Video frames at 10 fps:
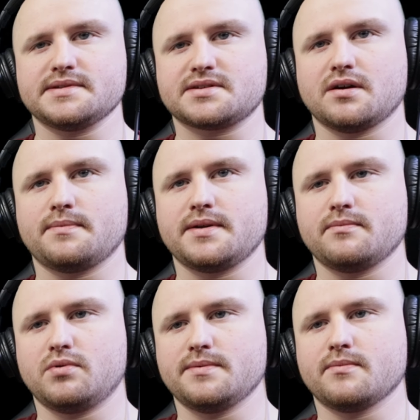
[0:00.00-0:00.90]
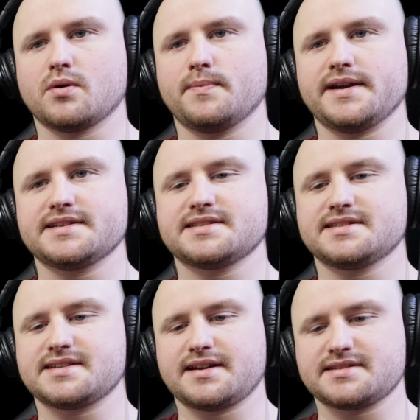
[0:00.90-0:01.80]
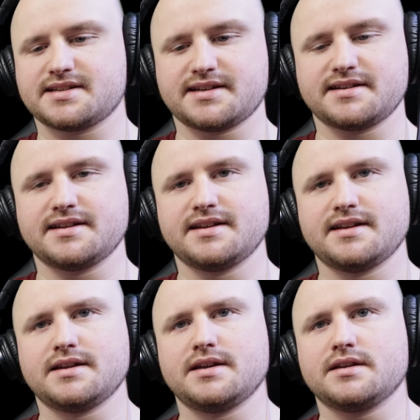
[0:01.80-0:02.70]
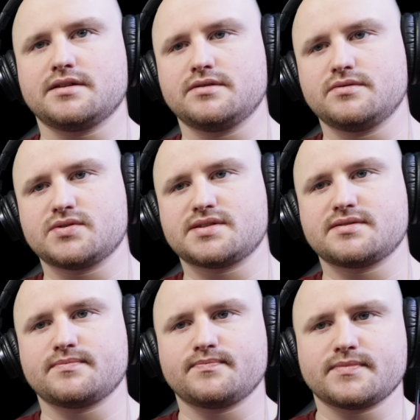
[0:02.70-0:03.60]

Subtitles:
got a wee bit more bass in the settings I use,